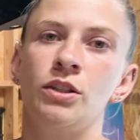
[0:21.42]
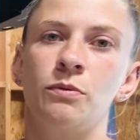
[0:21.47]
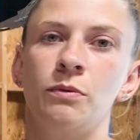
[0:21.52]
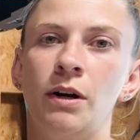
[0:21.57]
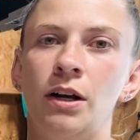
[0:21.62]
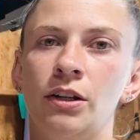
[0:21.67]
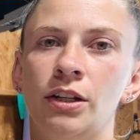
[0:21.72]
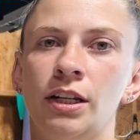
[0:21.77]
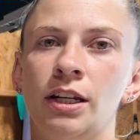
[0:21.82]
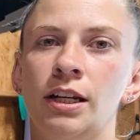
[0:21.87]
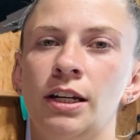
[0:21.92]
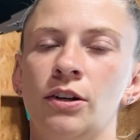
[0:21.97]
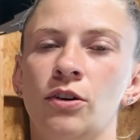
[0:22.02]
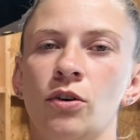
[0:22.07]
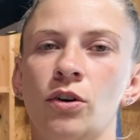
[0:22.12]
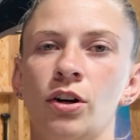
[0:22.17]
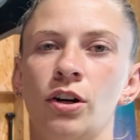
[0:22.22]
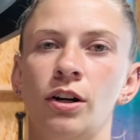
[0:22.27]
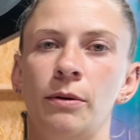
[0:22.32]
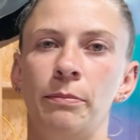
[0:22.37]
it's welded in
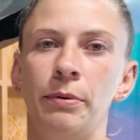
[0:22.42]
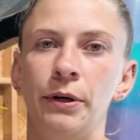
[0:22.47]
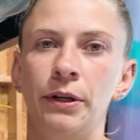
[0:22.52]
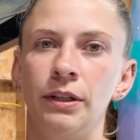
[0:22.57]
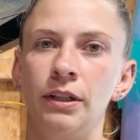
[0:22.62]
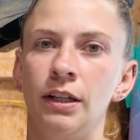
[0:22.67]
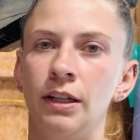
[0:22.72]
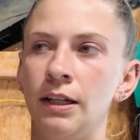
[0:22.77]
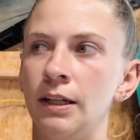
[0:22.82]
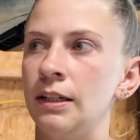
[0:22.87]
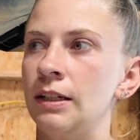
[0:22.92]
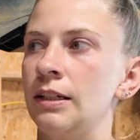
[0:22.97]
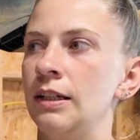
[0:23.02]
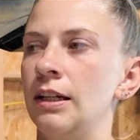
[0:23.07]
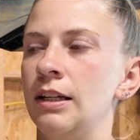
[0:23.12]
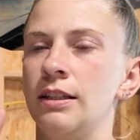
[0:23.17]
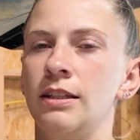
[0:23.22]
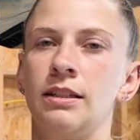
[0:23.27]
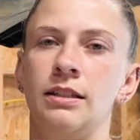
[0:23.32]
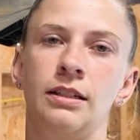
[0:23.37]
order to put it,
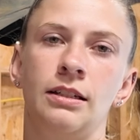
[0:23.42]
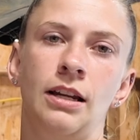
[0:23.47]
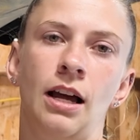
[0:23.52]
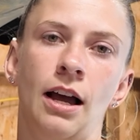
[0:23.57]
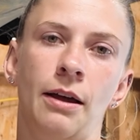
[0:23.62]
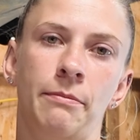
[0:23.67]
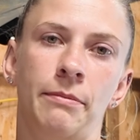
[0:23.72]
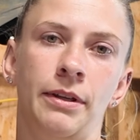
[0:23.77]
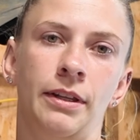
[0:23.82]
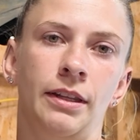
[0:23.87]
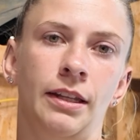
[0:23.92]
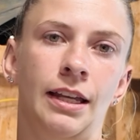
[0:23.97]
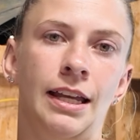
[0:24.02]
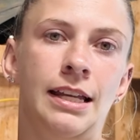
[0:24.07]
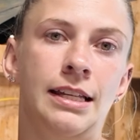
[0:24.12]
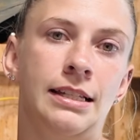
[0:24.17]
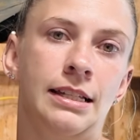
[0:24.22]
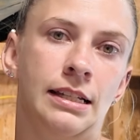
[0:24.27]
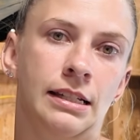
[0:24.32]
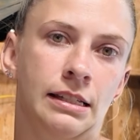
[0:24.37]
it's not been the
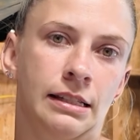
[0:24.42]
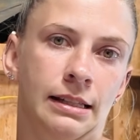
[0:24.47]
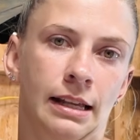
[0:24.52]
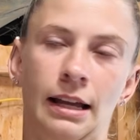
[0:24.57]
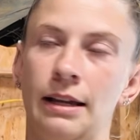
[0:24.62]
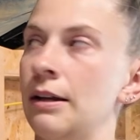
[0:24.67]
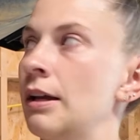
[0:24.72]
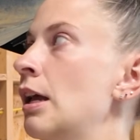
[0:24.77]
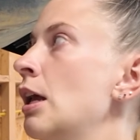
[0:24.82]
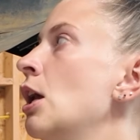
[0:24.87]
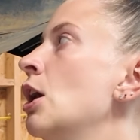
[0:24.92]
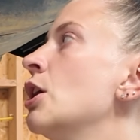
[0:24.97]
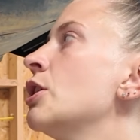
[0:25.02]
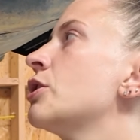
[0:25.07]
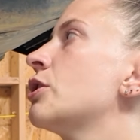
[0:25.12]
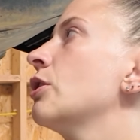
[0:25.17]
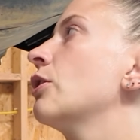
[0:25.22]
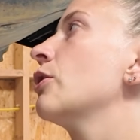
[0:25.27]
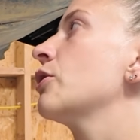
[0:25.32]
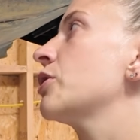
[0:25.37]
easiest thing.
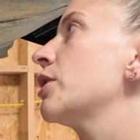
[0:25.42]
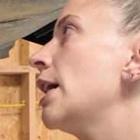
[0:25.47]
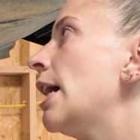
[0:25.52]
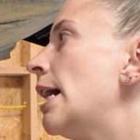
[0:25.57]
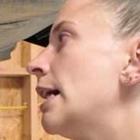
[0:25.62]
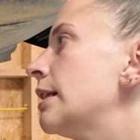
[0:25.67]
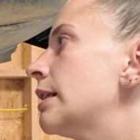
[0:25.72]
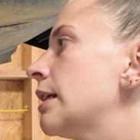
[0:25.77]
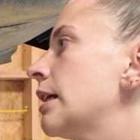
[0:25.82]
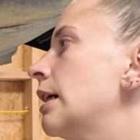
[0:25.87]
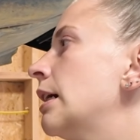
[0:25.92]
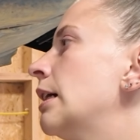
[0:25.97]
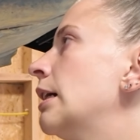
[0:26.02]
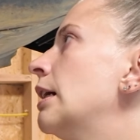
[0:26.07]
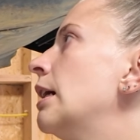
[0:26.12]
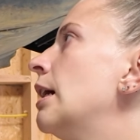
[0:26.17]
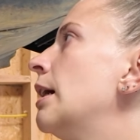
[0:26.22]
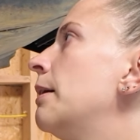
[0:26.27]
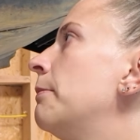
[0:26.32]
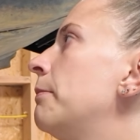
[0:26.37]
So there's that,
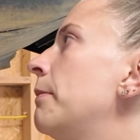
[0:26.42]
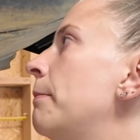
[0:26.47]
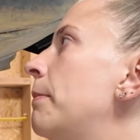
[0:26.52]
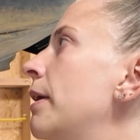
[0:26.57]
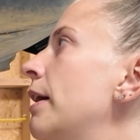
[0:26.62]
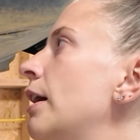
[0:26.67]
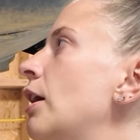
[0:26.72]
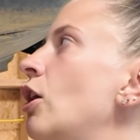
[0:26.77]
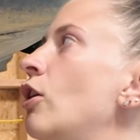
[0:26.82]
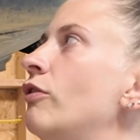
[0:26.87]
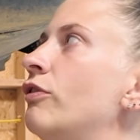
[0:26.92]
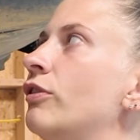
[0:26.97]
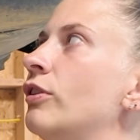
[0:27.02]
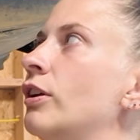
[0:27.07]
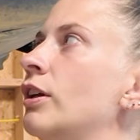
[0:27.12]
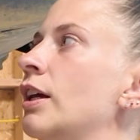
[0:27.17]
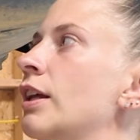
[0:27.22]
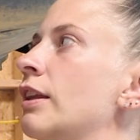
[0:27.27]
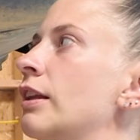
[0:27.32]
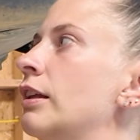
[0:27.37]
but
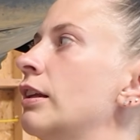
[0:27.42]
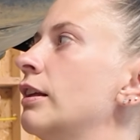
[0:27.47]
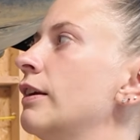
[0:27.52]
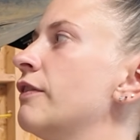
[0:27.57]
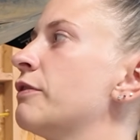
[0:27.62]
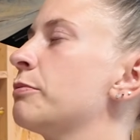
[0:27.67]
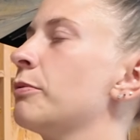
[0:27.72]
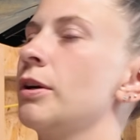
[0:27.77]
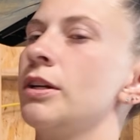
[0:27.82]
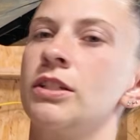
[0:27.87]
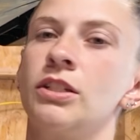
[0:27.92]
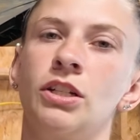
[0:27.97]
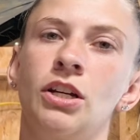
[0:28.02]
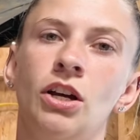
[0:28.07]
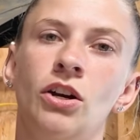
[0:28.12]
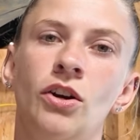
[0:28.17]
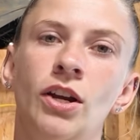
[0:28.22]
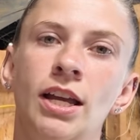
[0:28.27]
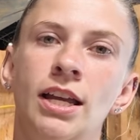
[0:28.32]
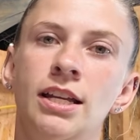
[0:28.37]
hopefully the leaf springs
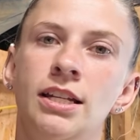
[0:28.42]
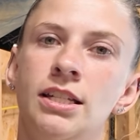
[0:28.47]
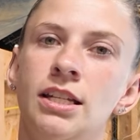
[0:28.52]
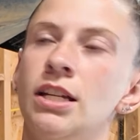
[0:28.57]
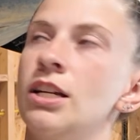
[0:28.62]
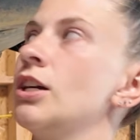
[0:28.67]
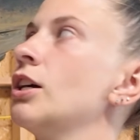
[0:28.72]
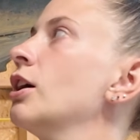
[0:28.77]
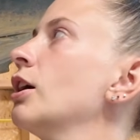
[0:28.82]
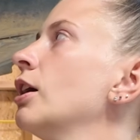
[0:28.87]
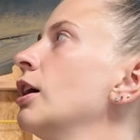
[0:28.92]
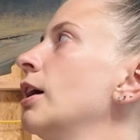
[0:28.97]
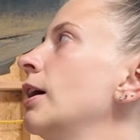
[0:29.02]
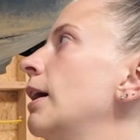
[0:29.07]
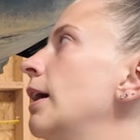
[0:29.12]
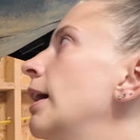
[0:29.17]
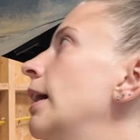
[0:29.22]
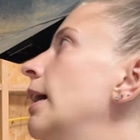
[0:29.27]
go easier.